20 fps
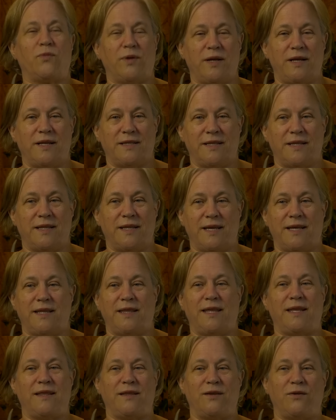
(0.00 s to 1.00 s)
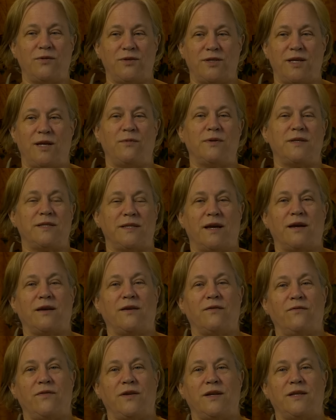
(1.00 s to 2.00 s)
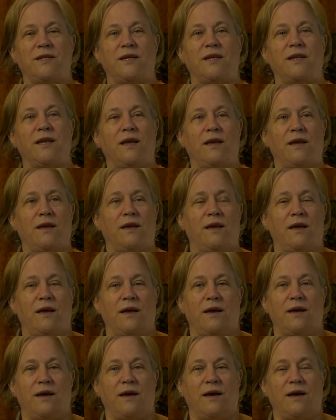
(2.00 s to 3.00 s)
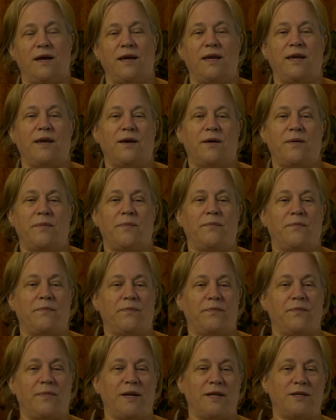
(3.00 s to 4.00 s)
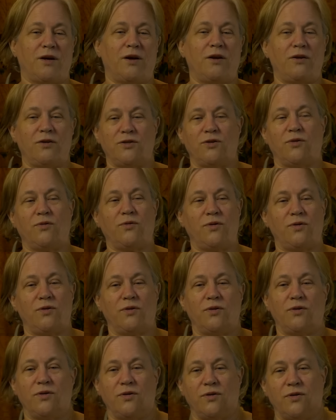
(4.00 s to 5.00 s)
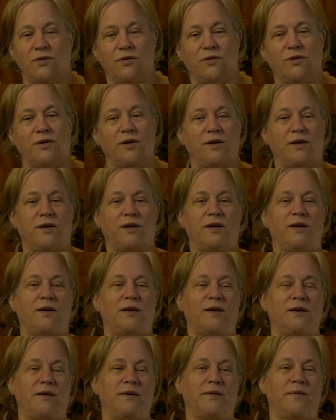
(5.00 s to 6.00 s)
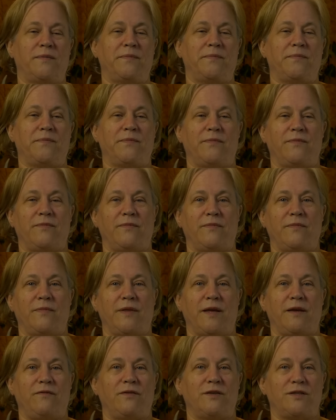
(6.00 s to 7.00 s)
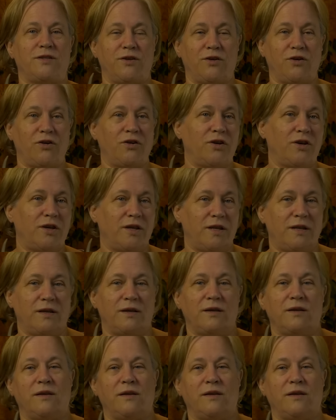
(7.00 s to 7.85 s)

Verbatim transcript: reason that, that OJ was not convicted. I, um, my daughter's older, um, life is good,